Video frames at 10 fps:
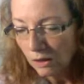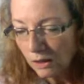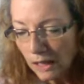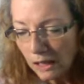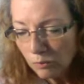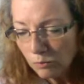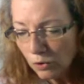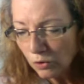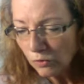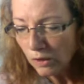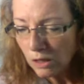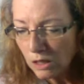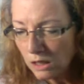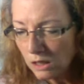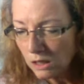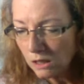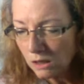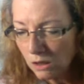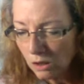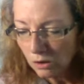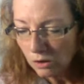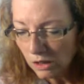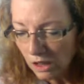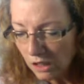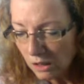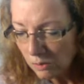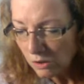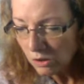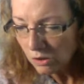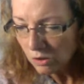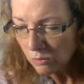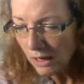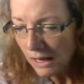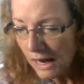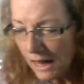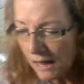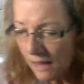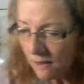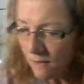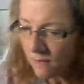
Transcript: like a movie came into my life.